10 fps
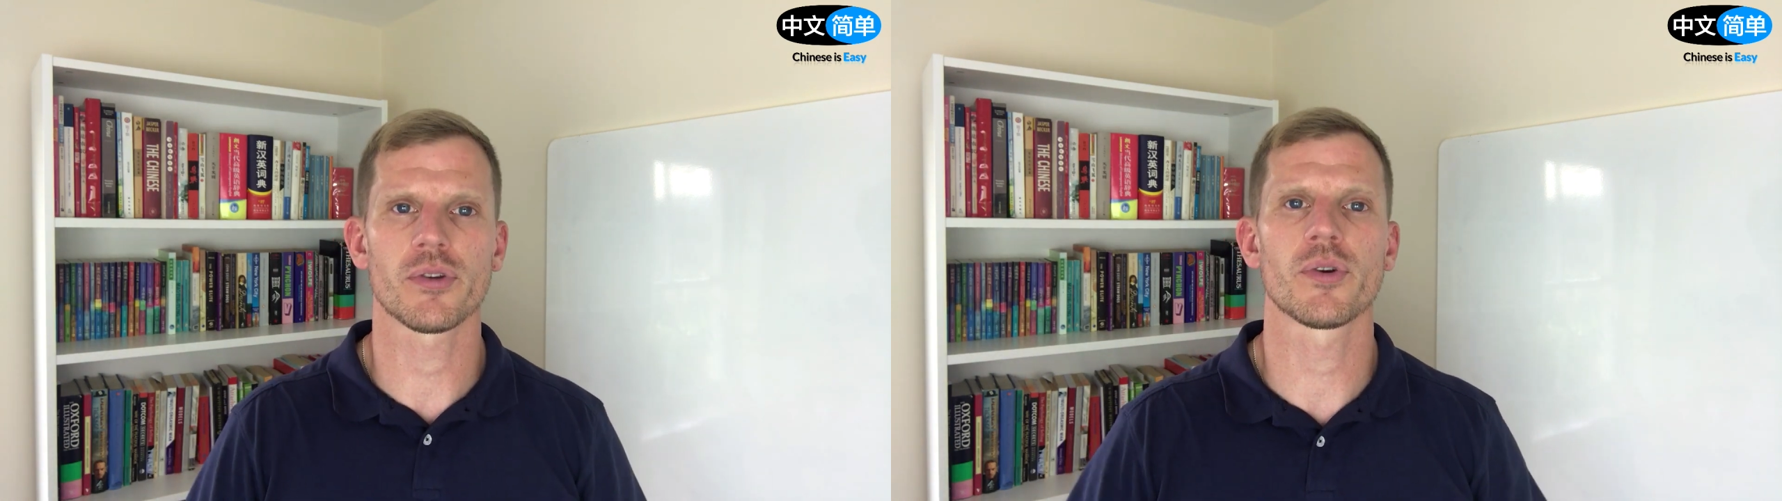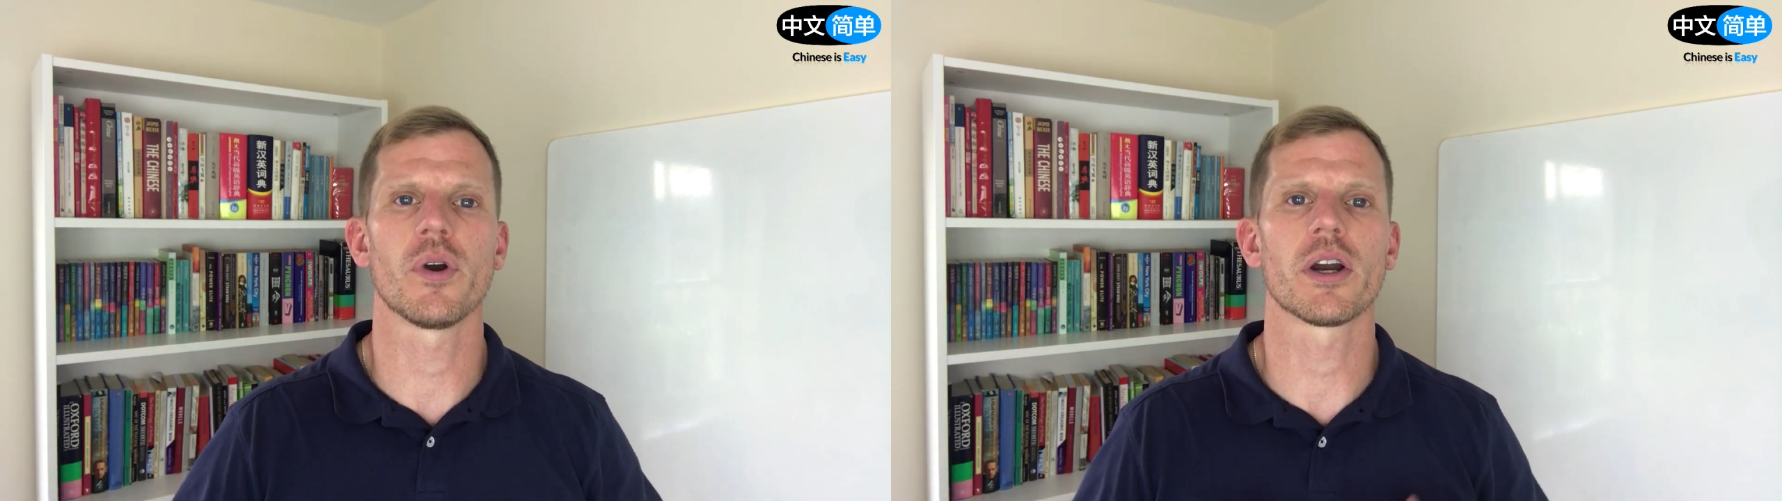
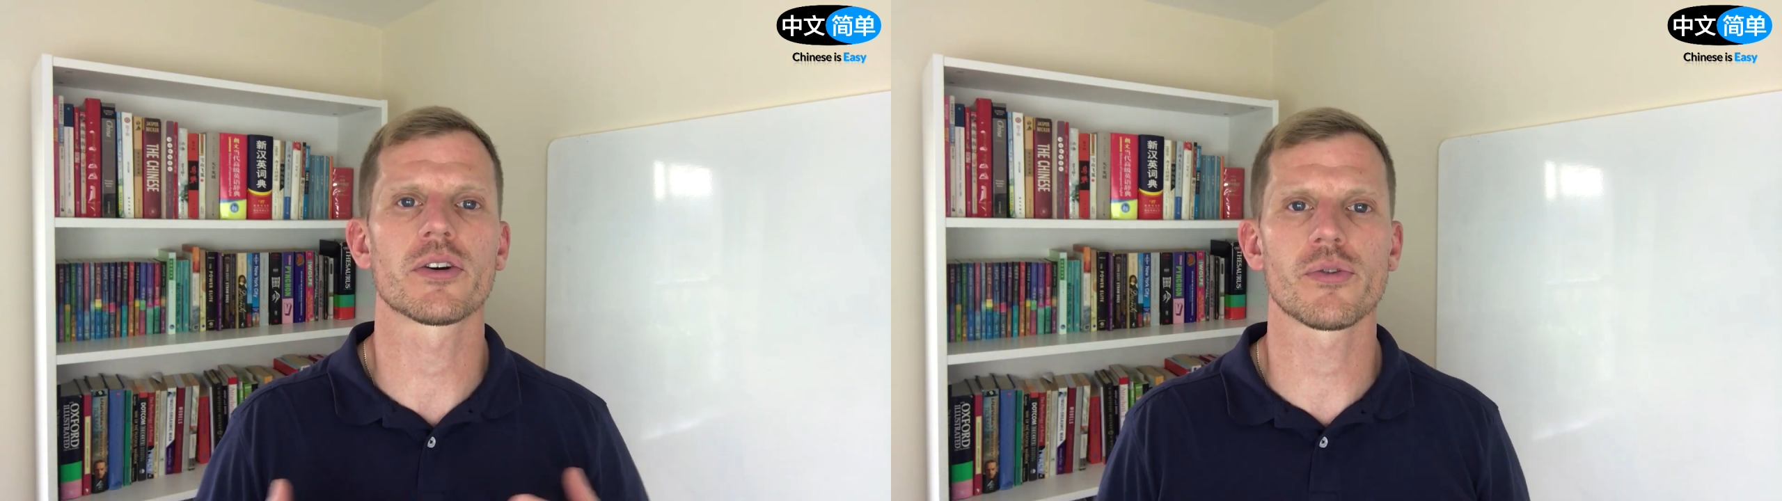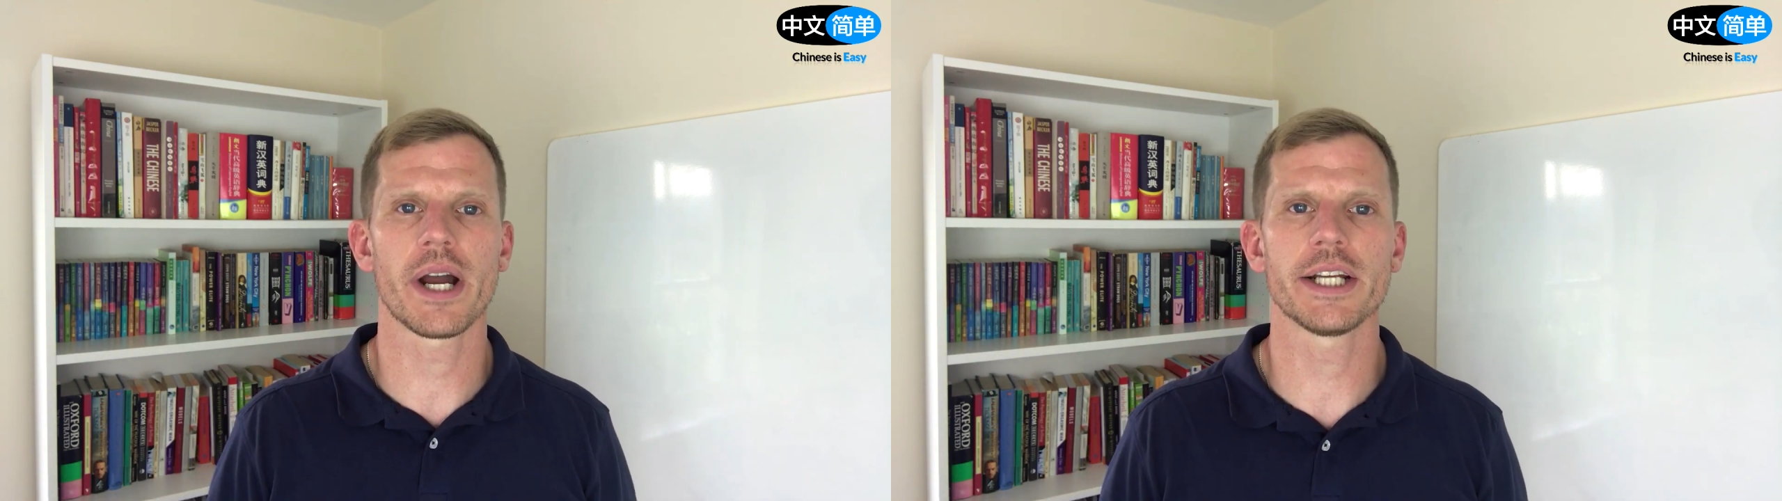through a
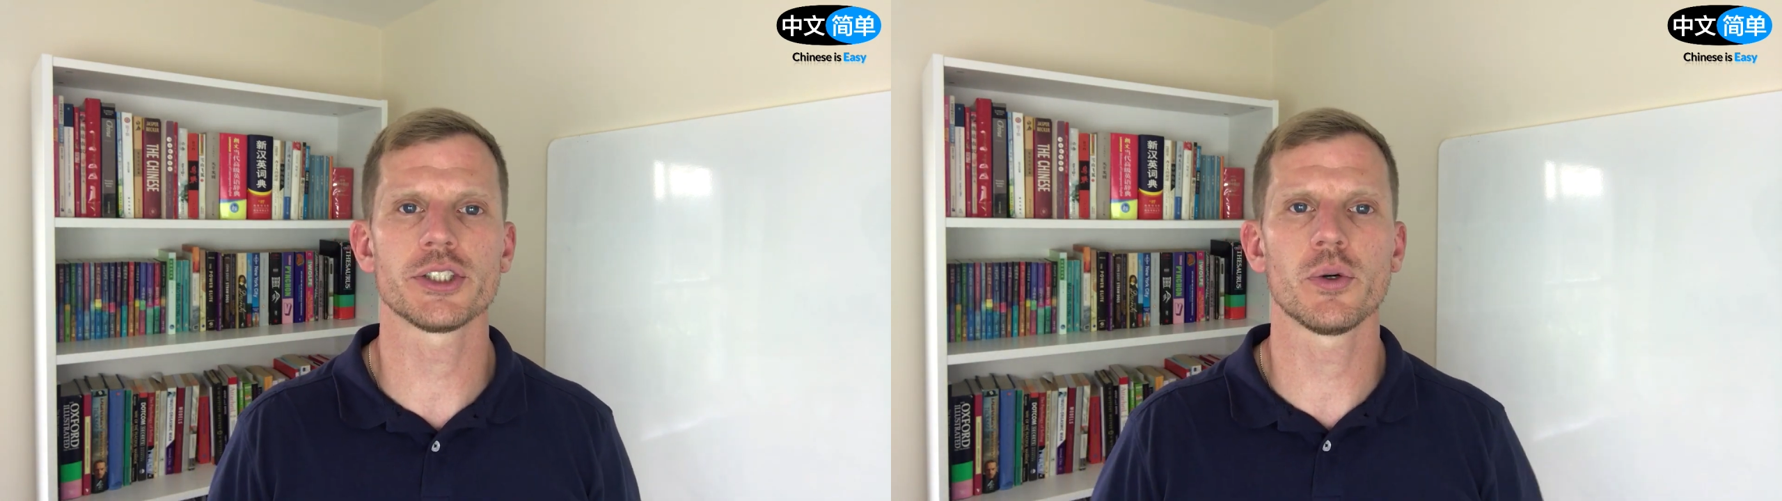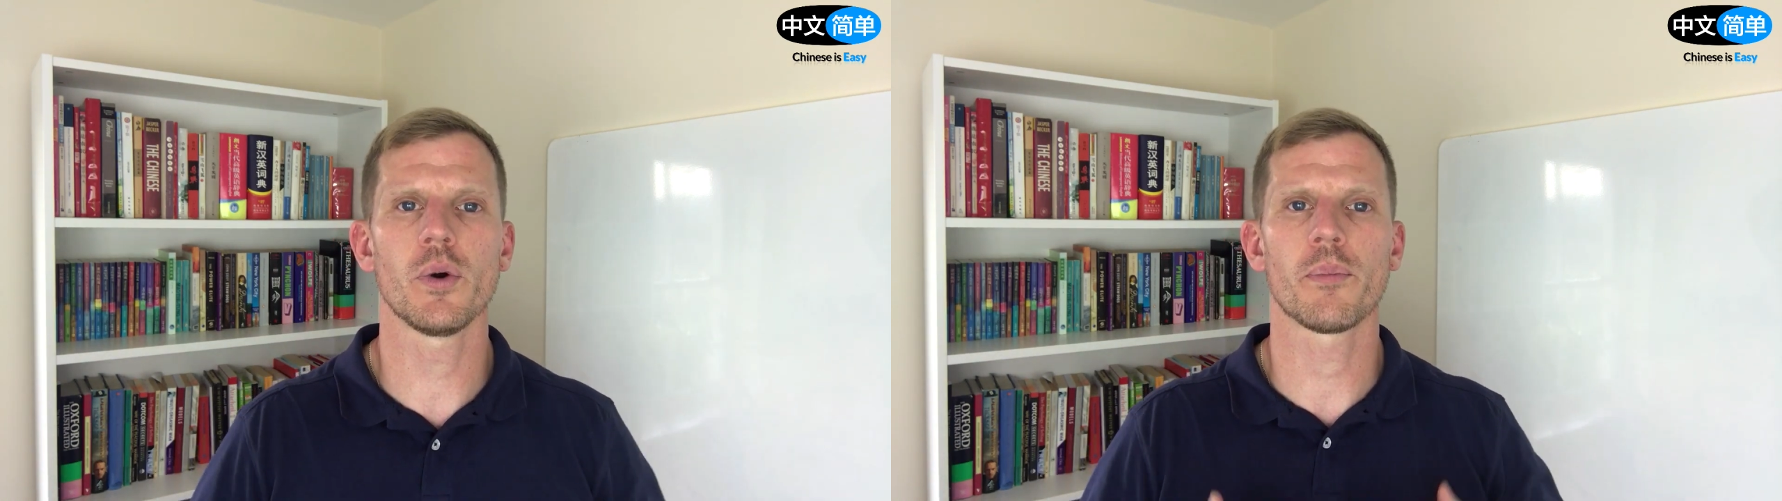gradual